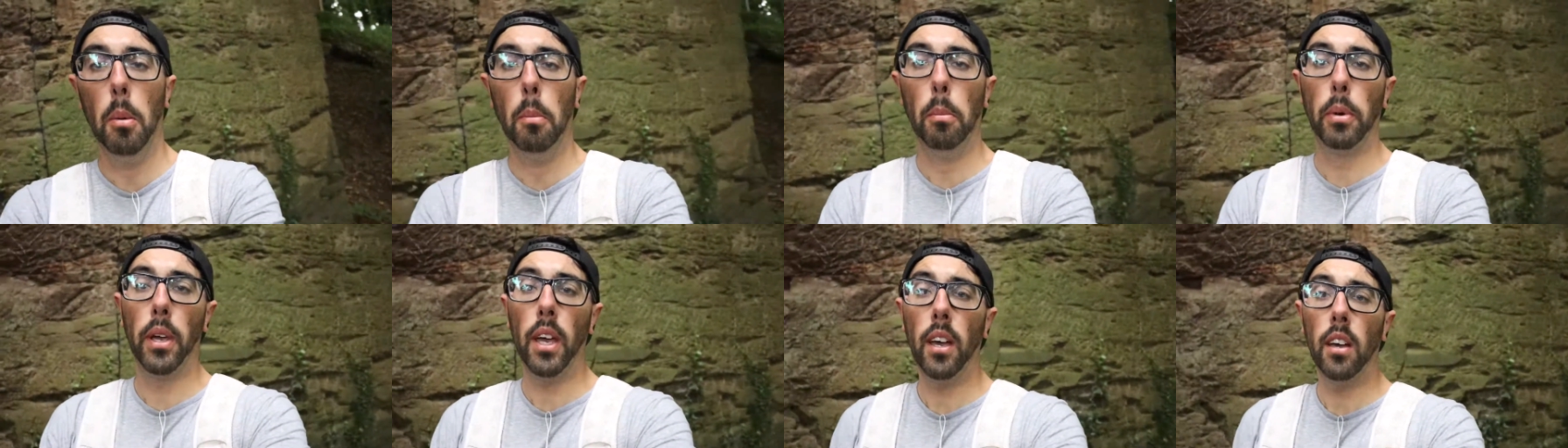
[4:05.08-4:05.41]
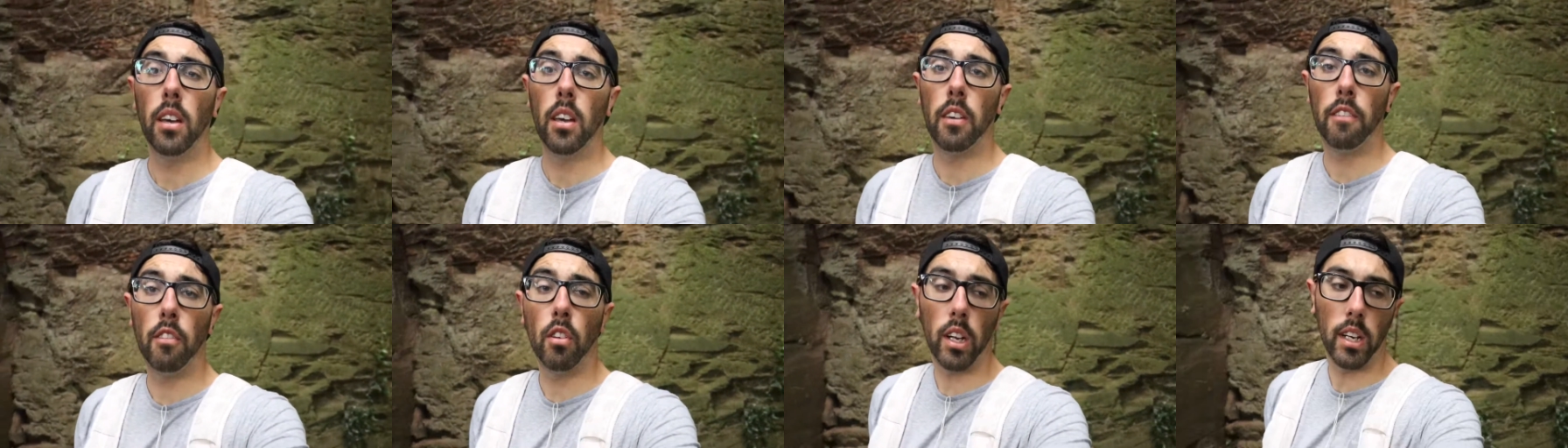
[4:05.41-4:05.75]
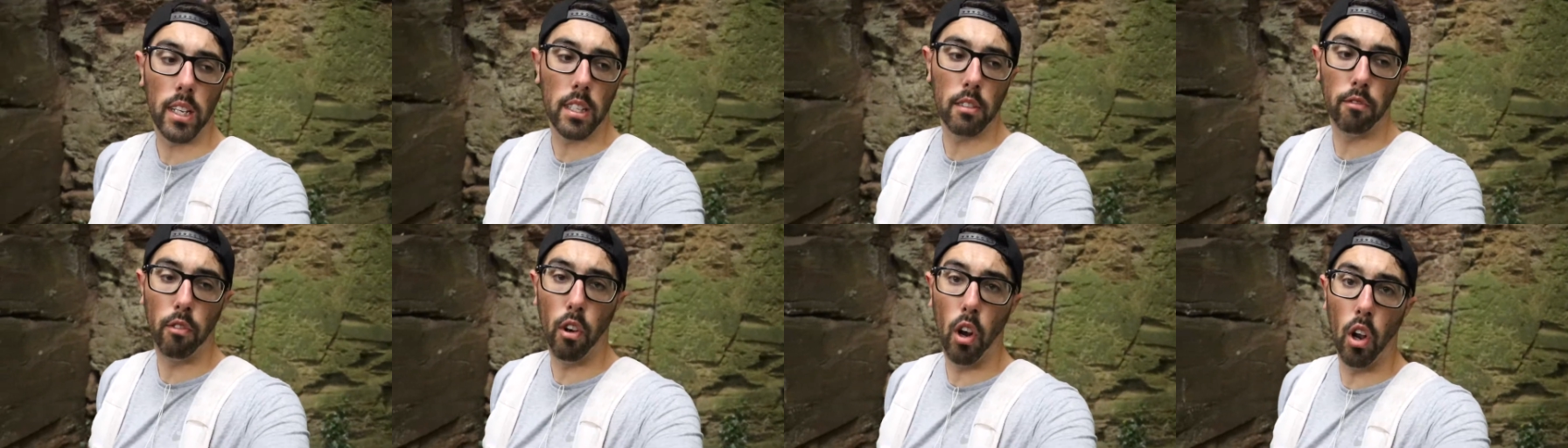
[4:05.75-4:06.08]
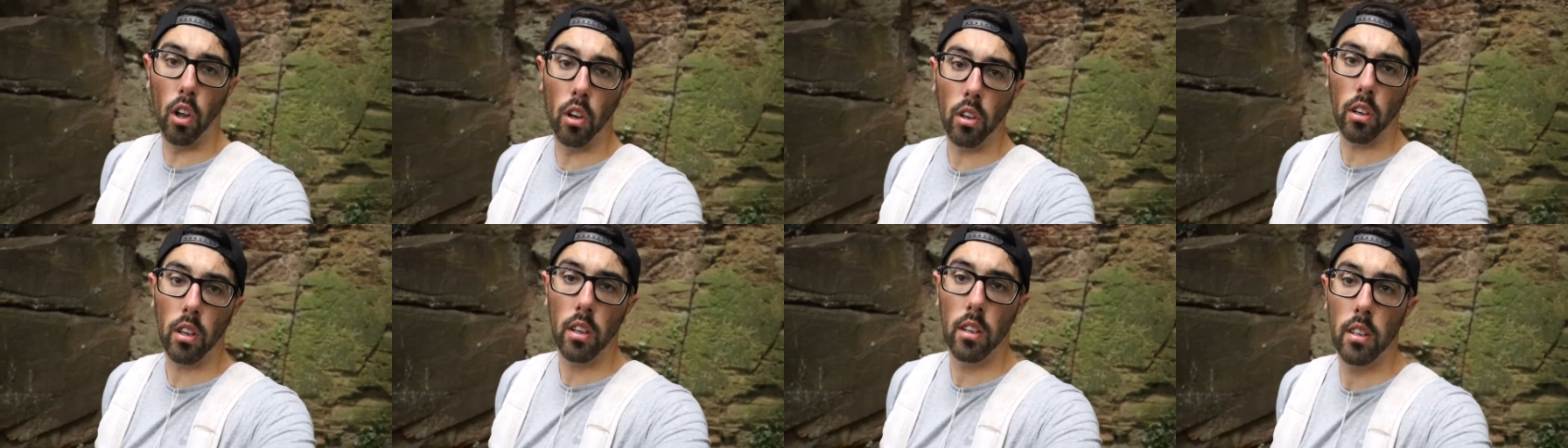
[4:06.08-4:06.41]
But yeah, if you like this
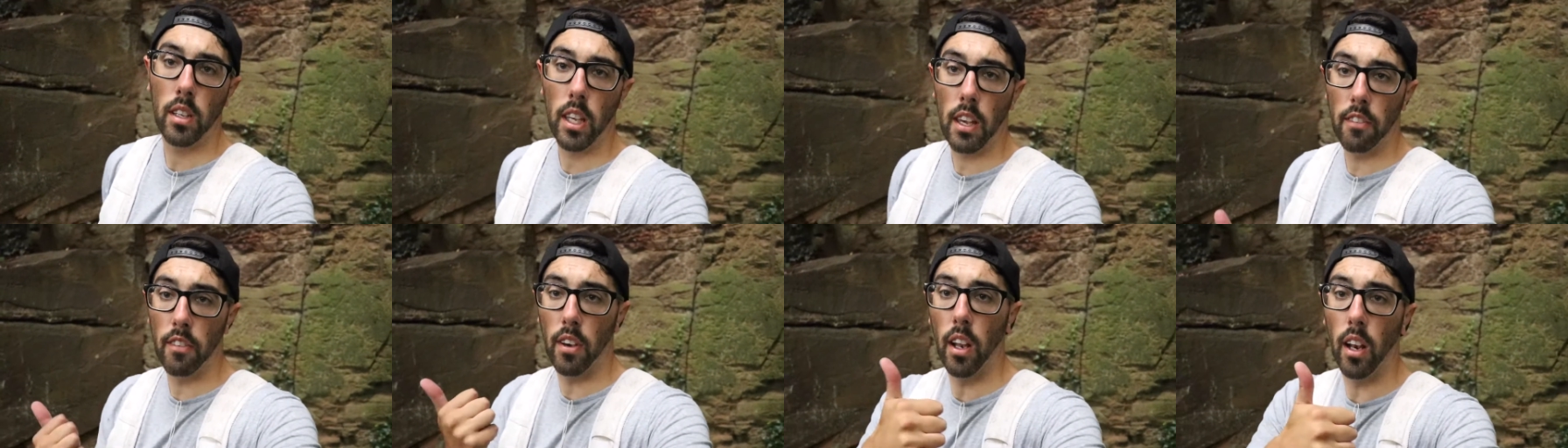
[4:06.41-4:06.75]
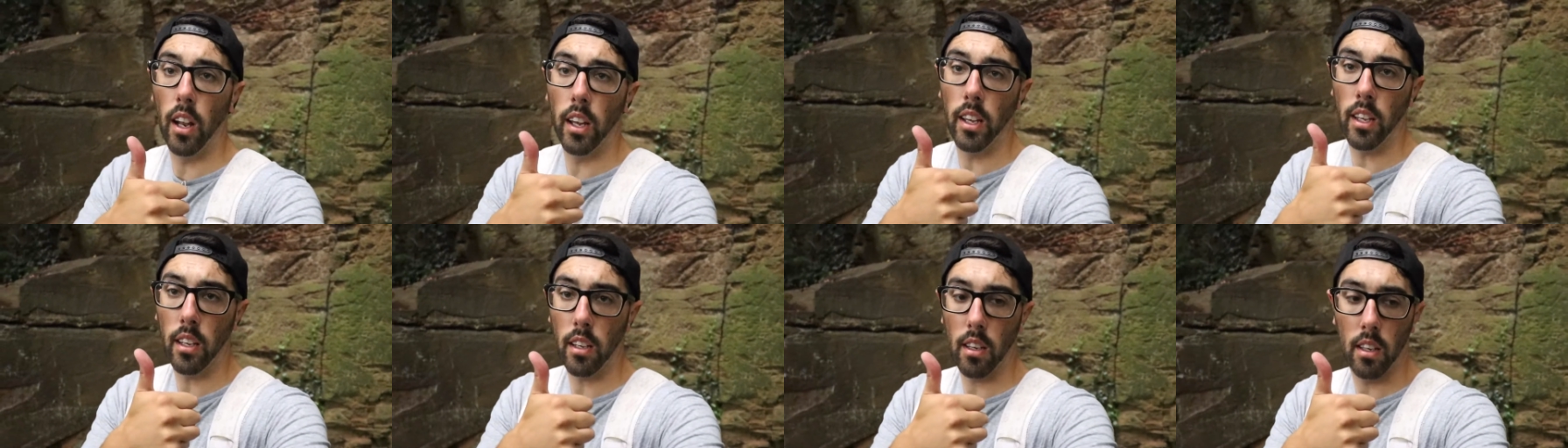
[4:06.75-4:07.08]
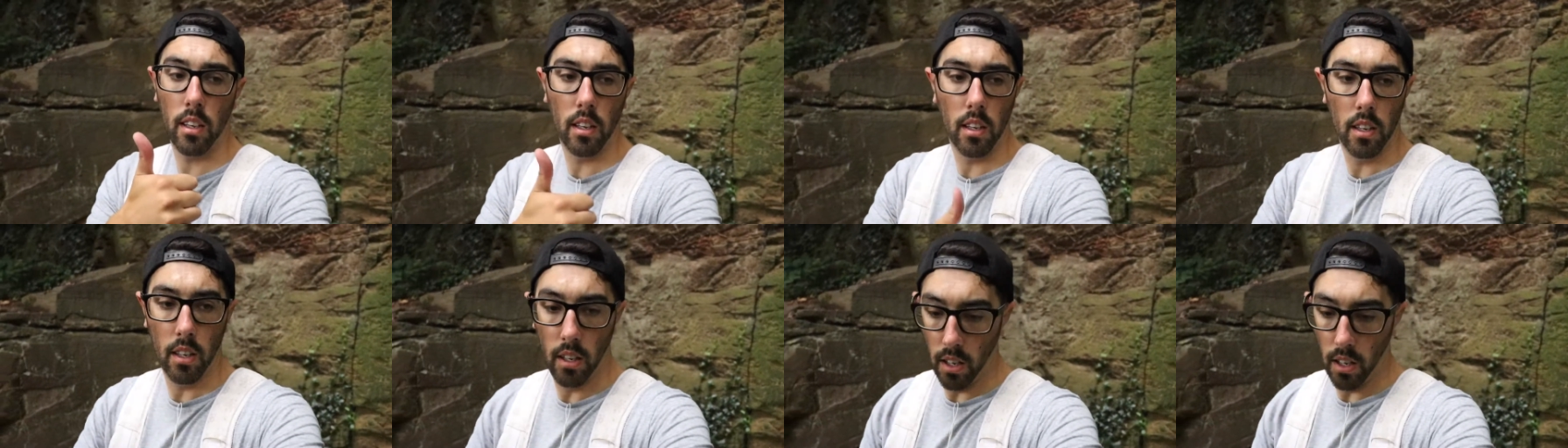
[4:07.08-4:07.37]
vlog, give it a like.